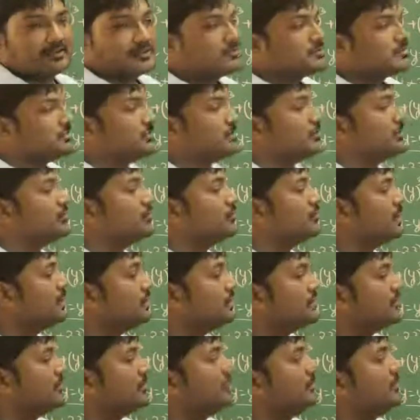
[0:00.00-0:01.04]
I
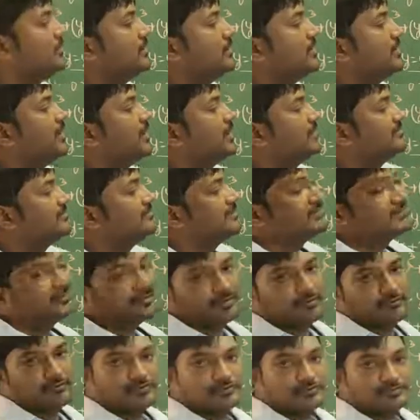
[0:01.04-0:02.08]
substituted x
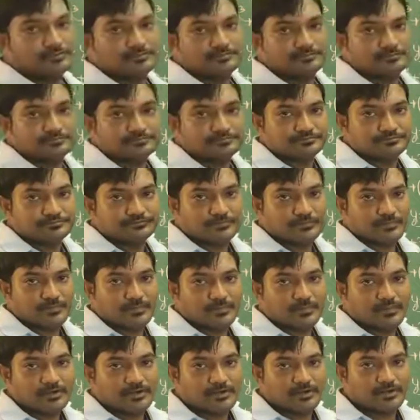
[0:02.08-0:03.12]
itself.
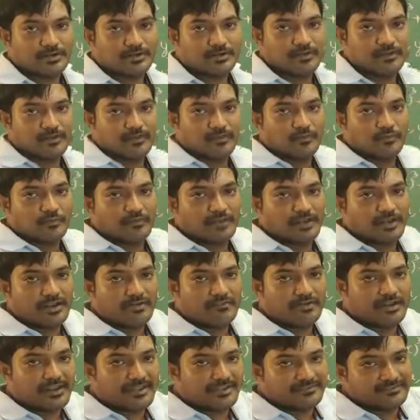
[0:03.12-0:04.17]
Got it?
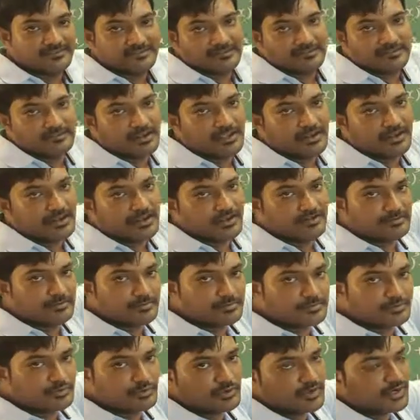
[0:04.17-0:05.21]
Wherever x is there, I
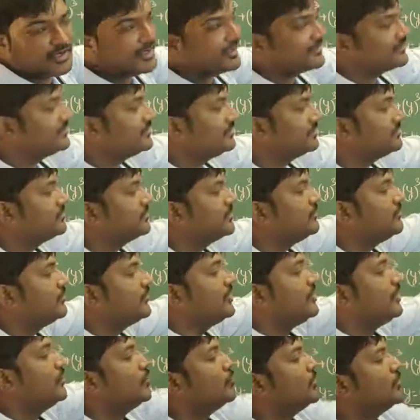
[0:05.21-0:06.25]
substituted x
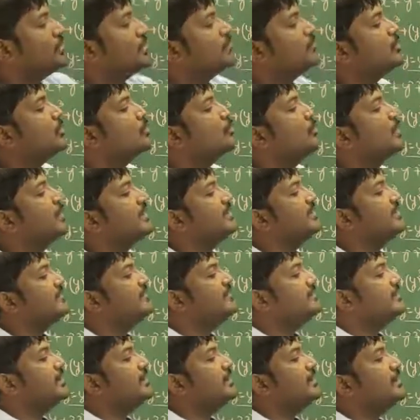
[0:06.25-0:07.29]
itself. Wherever y
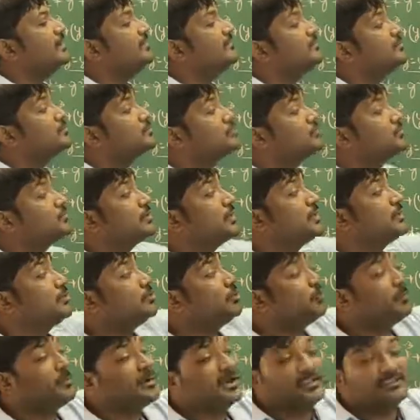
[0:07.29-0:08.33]
is there, I substituted
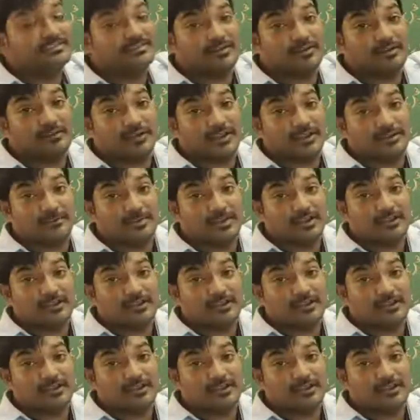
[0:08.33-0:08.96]
2 by 3y.